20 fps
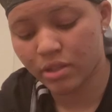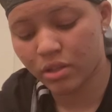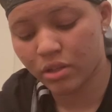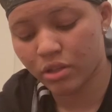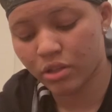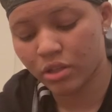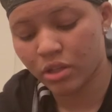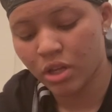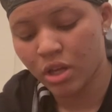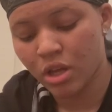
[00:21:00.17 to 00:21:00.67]
down
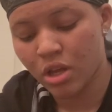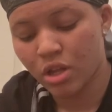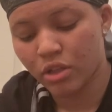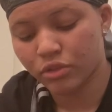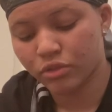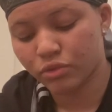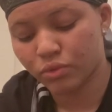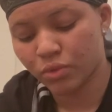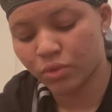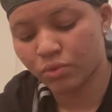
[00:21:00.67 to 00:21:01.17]
there.
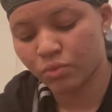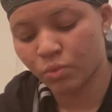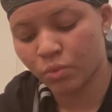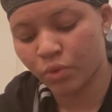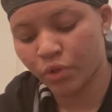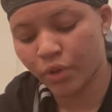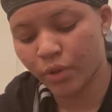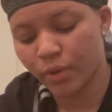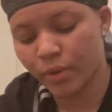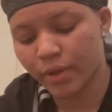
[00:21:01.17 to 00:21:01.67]

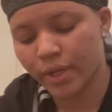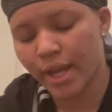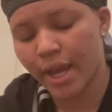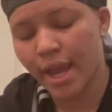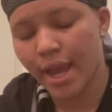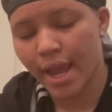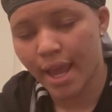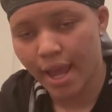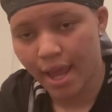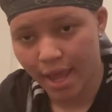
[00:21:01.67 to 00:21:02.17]
Weird
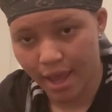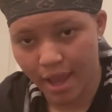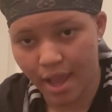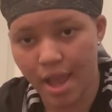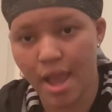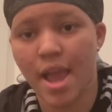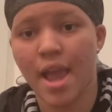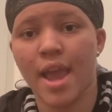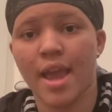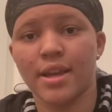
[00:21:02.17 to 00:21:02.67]

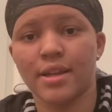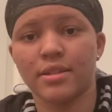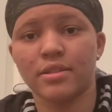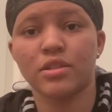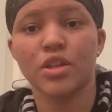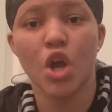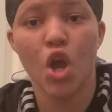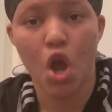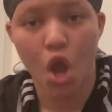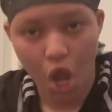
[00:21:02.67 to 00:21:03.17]

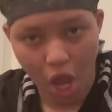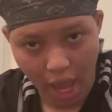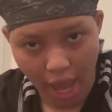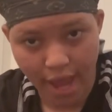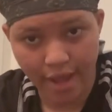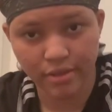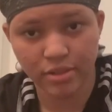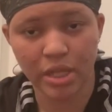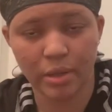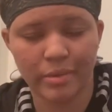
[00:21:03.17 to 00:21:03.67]
ass
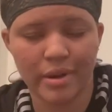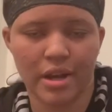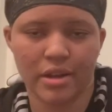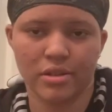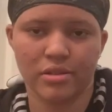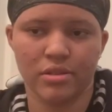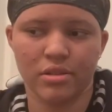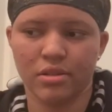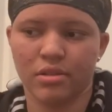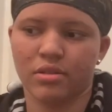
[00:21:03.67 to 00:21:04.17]
H double hockey
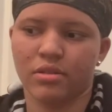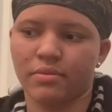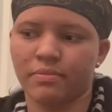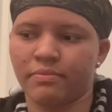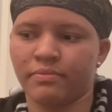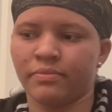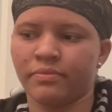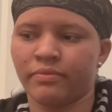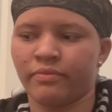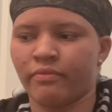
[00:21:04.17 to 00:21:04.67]
sticks.
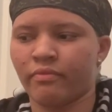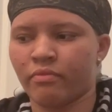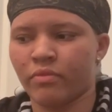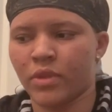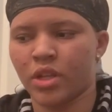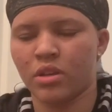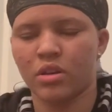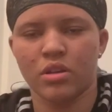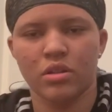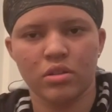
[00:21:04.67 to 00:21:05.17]

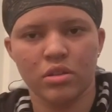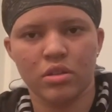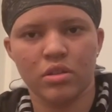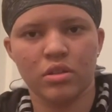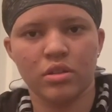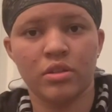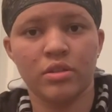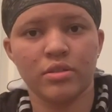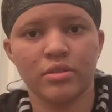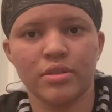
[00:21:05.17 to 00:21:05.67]

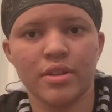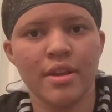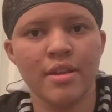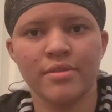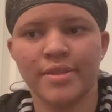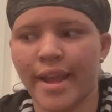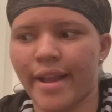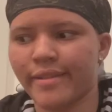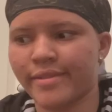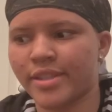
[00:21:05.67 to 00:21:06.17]
it's
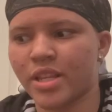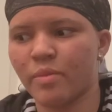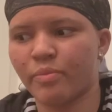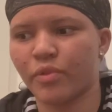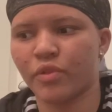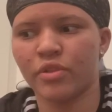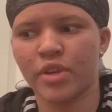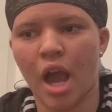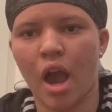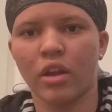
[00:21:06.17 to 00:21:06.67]
that
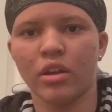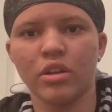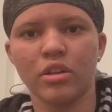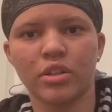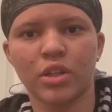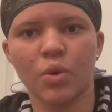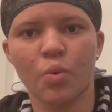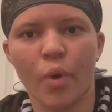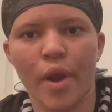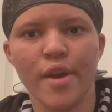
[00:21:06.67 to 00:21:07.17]
simple. Y'all
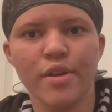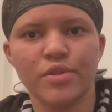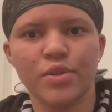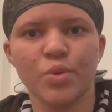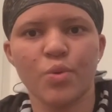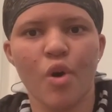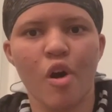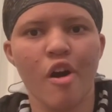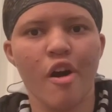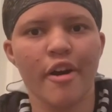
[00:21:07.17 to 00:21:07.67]
looking way
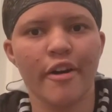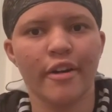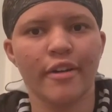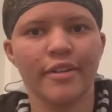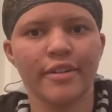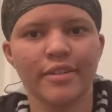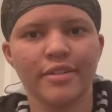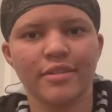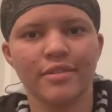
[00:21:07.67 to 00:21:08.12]
too hard.